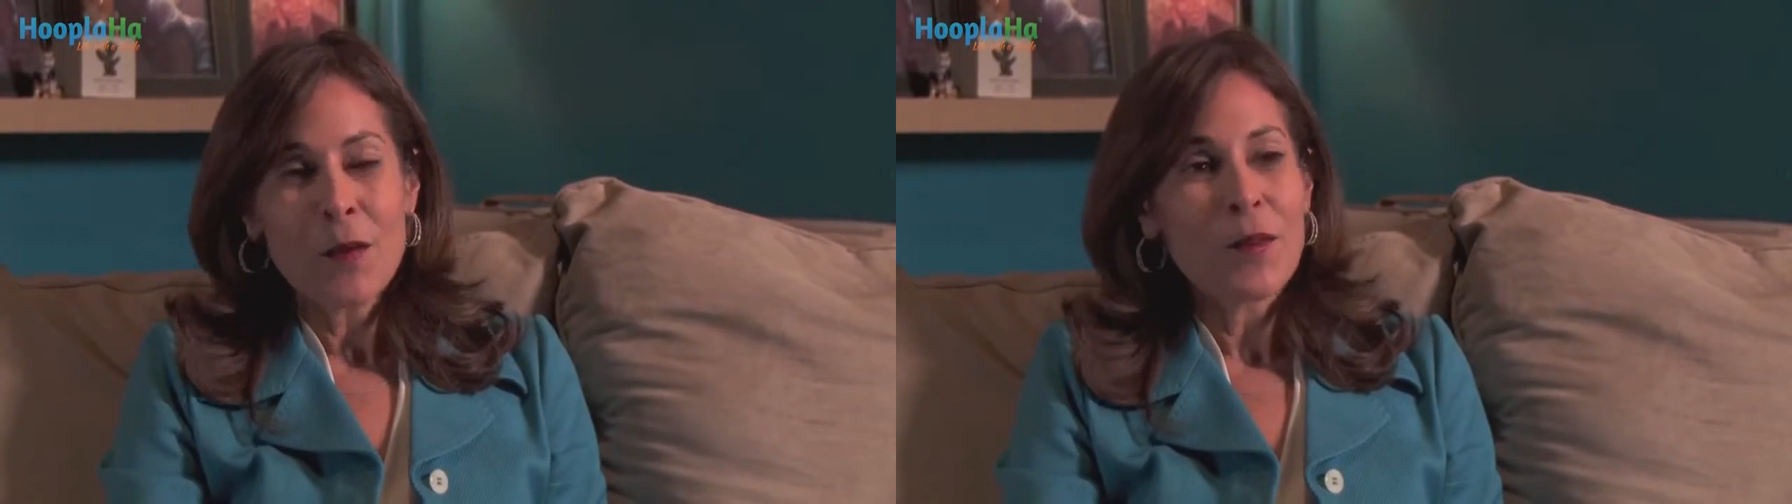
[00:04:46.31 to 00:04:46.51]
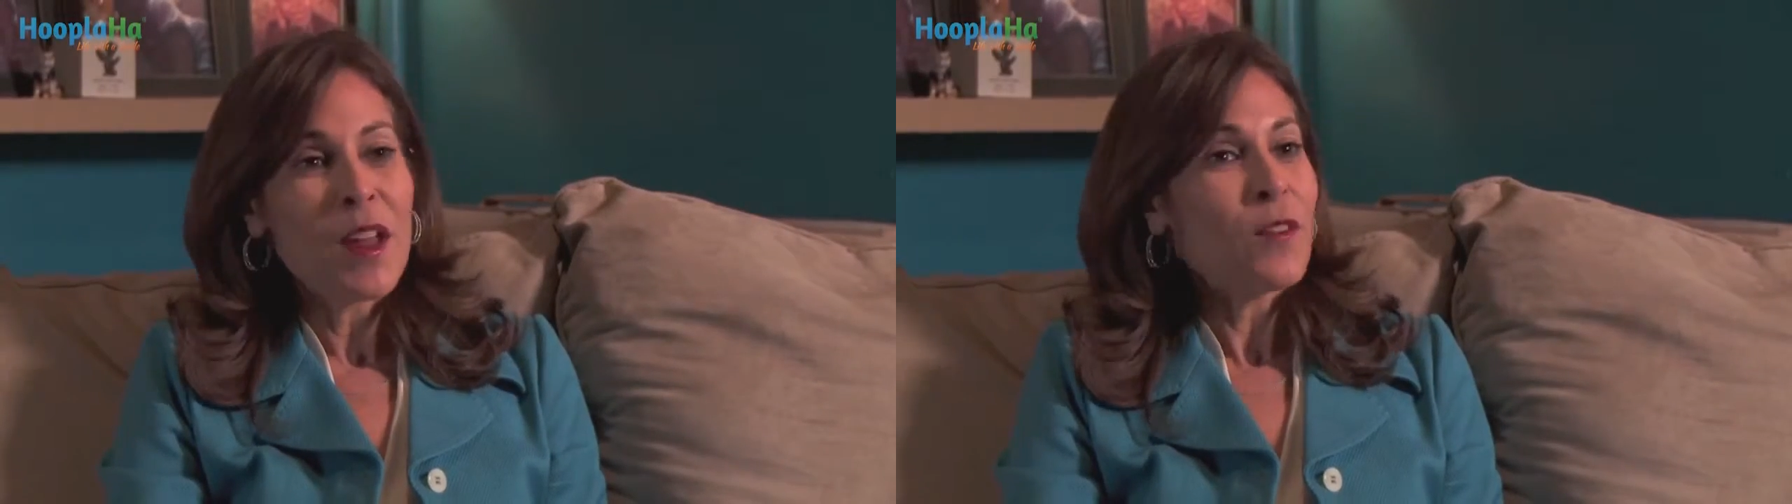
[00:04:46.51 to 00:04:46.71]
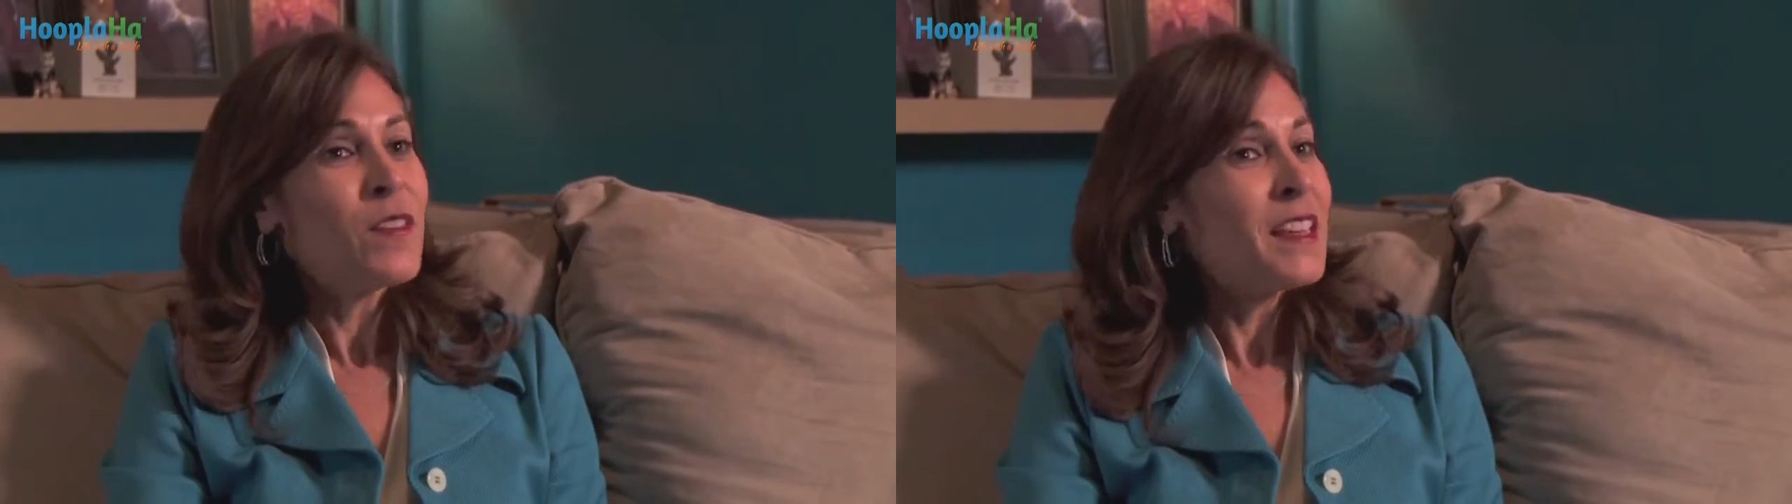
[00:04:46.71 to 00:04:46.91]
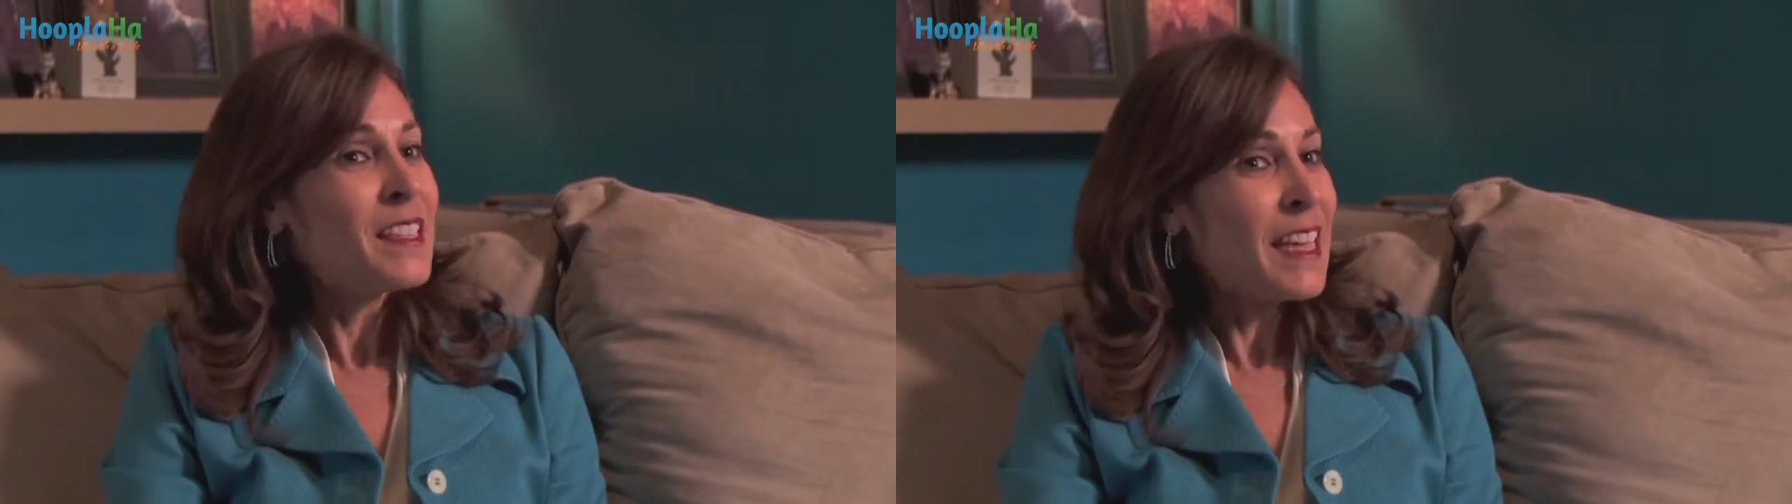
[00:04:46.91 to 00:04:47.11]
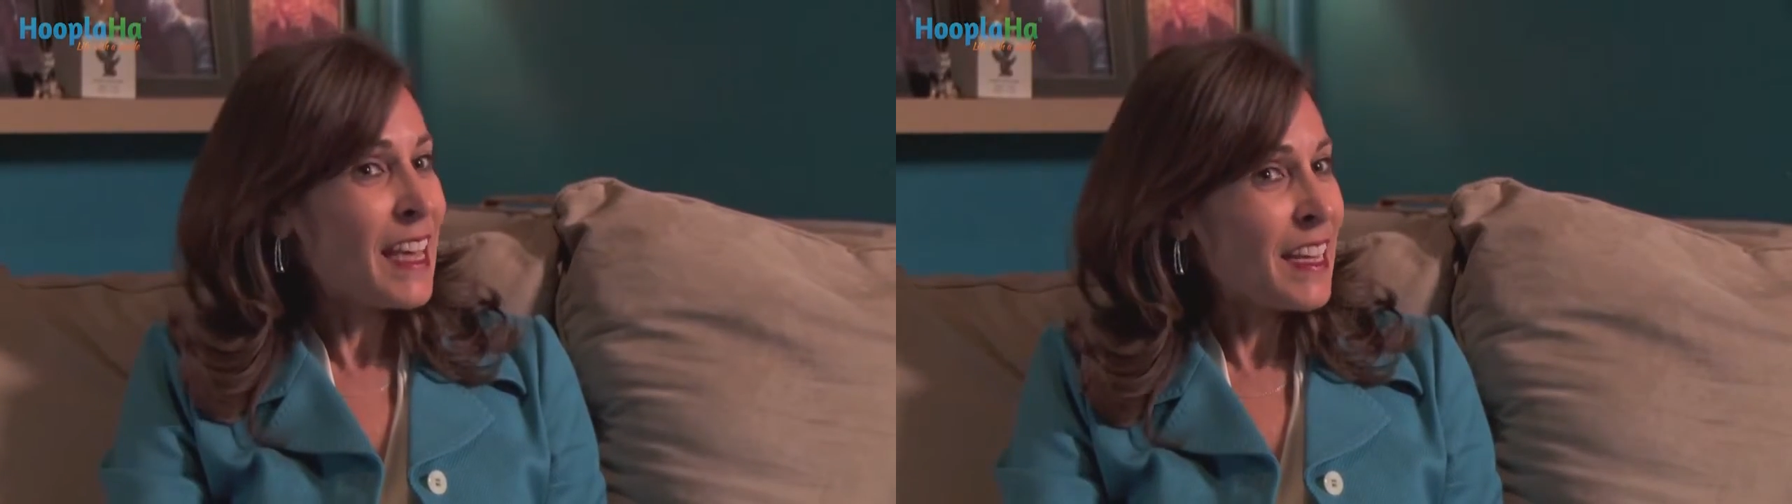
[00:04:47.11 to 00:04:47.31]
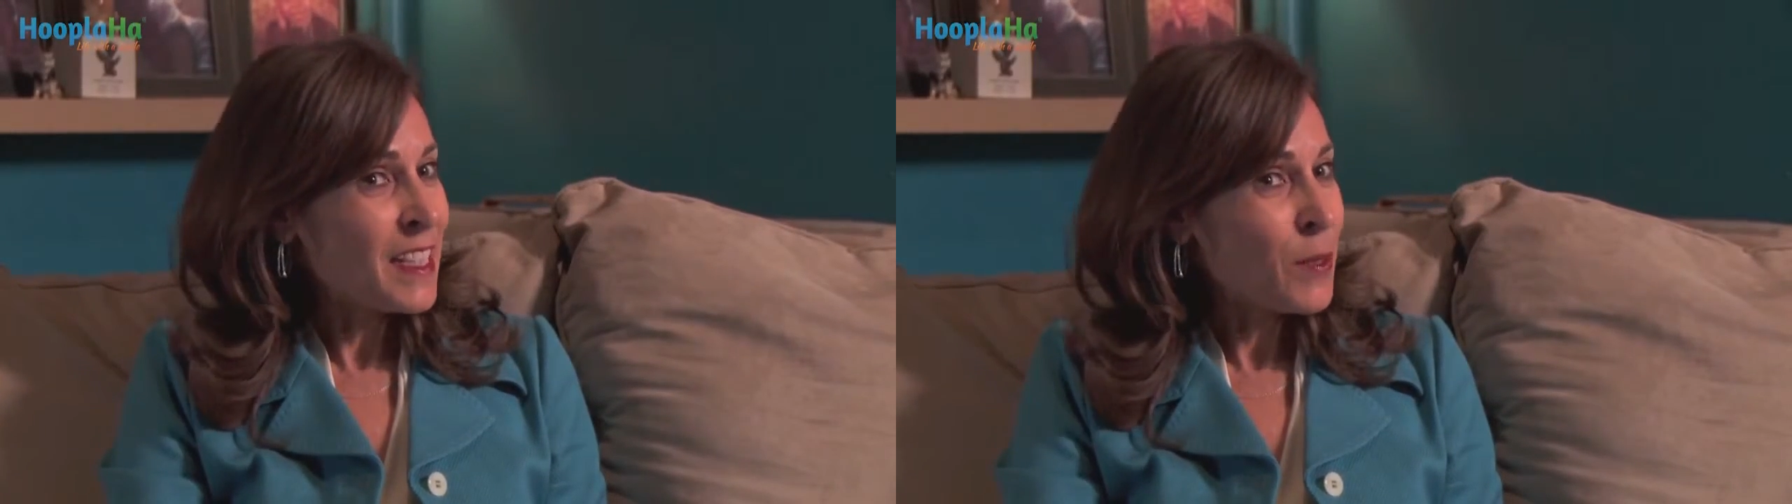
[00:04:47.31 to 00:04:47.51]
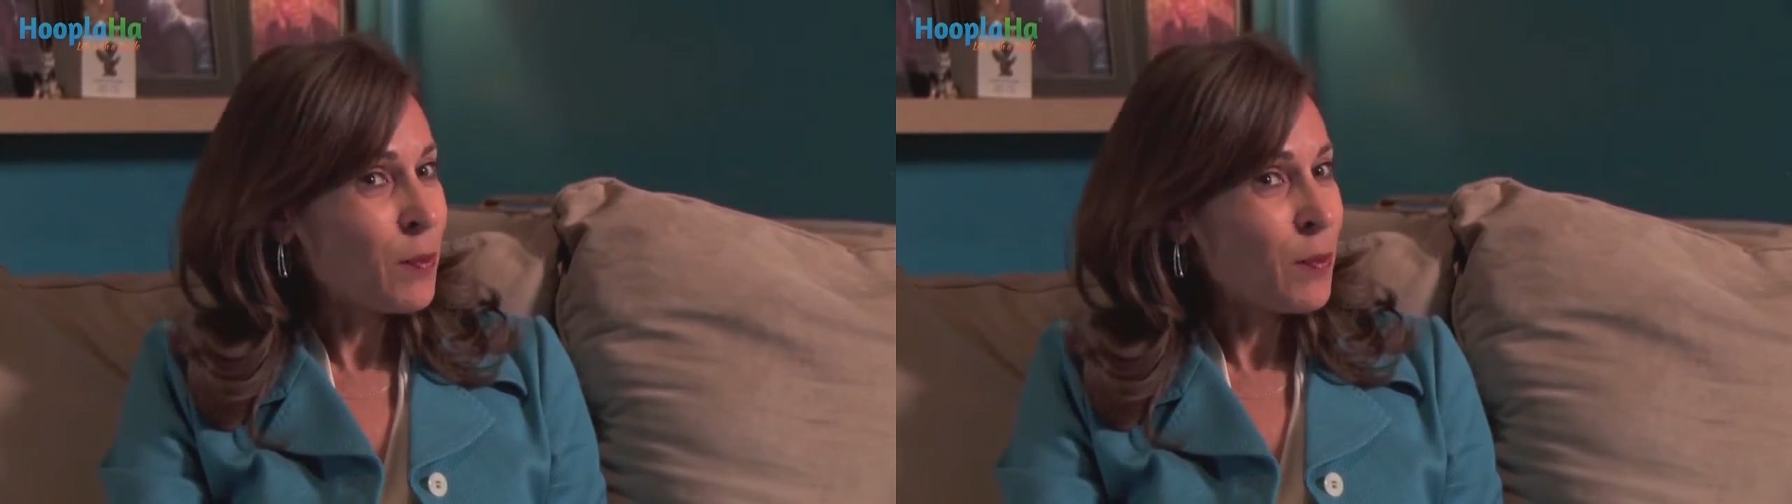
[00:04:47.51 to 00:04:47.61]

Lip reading: when everything's in its